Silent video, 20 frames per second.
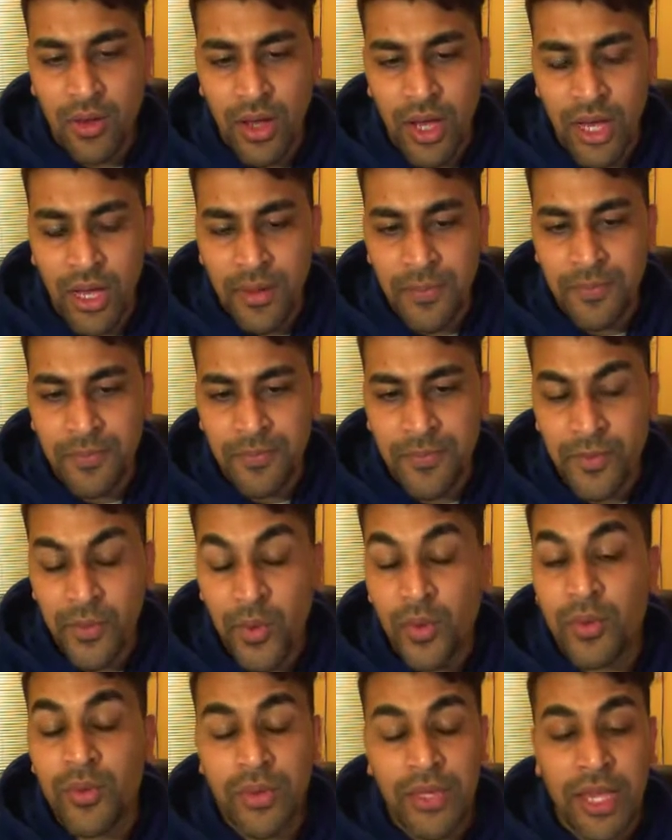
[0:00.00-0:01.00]

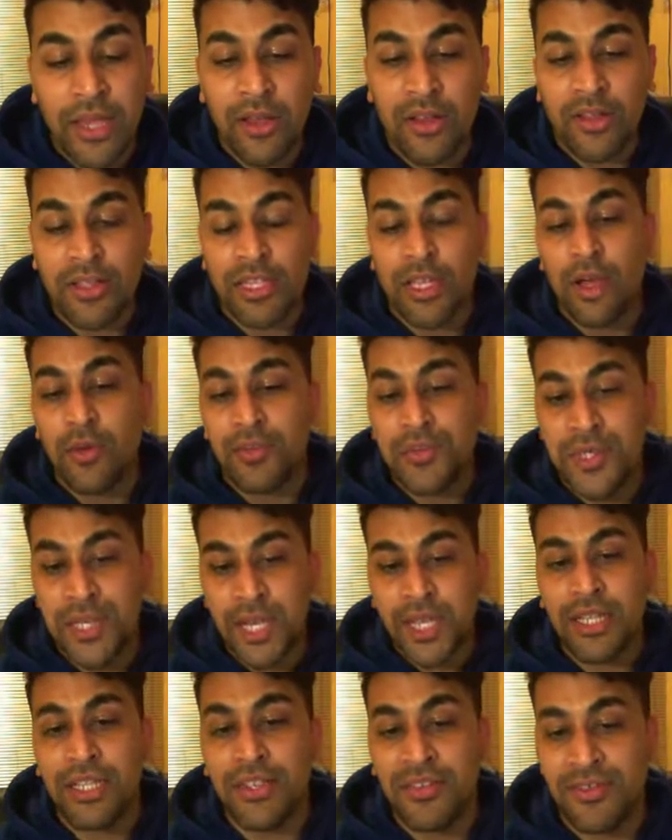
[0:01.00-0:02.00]
the
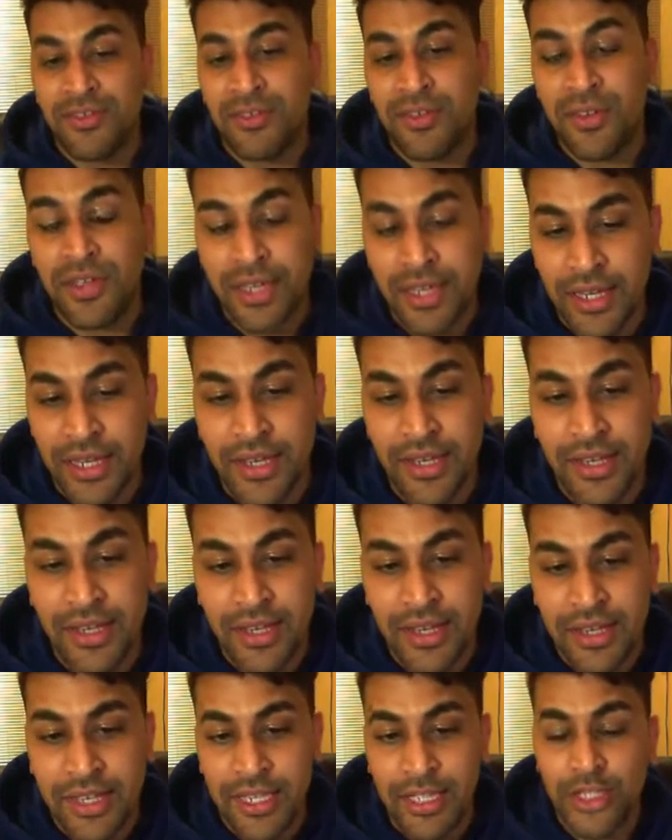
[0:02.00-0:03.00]
objective here
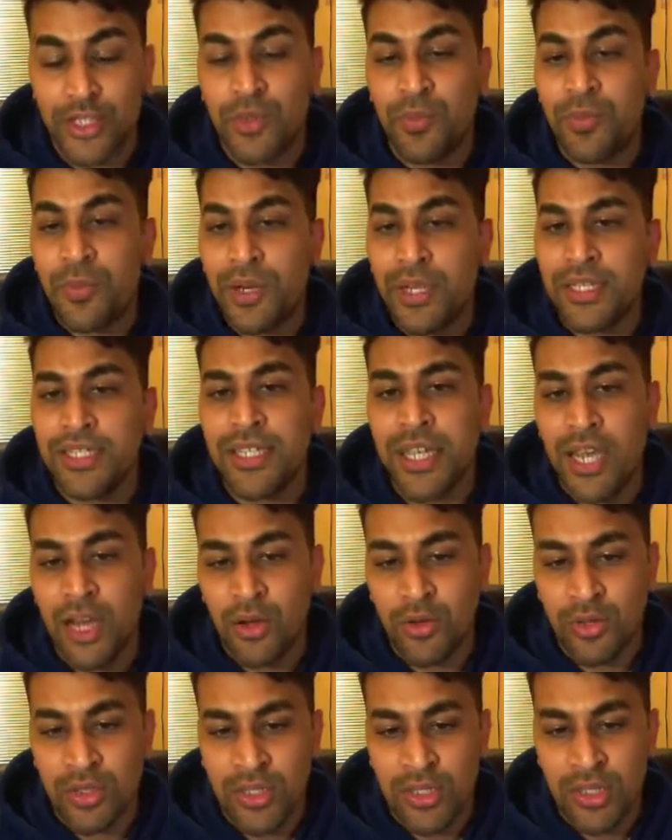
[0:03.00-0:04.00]
is to print
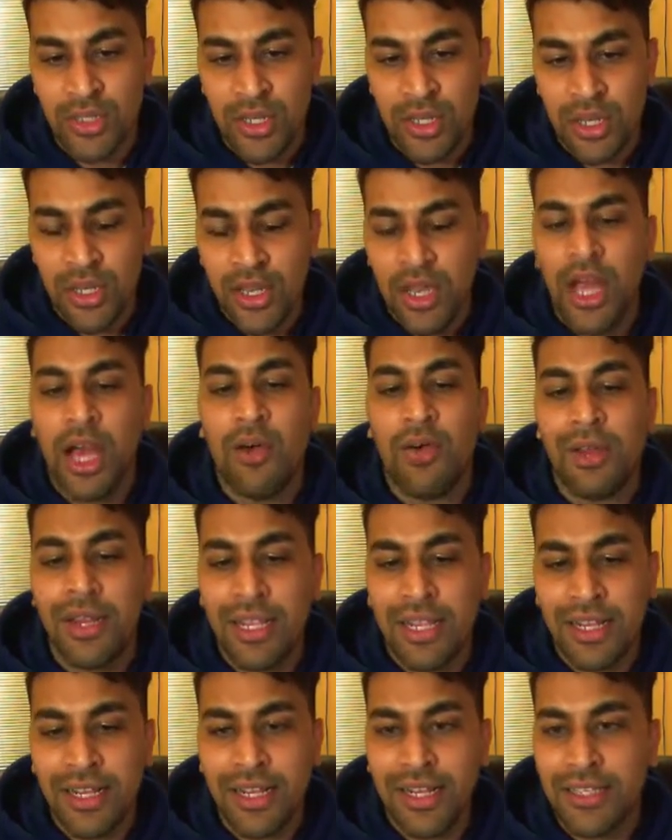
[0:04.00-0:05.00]
out our
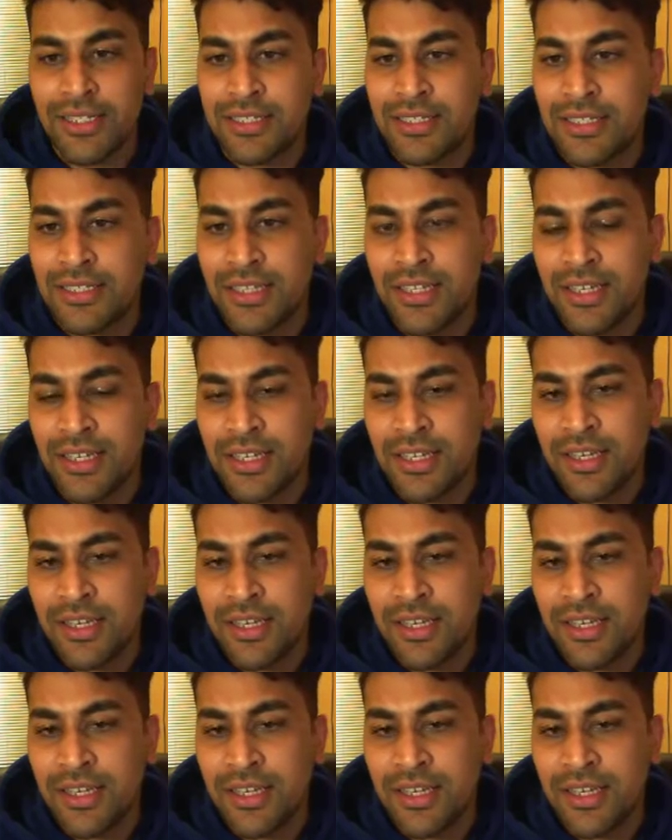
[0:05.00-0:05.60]
linked list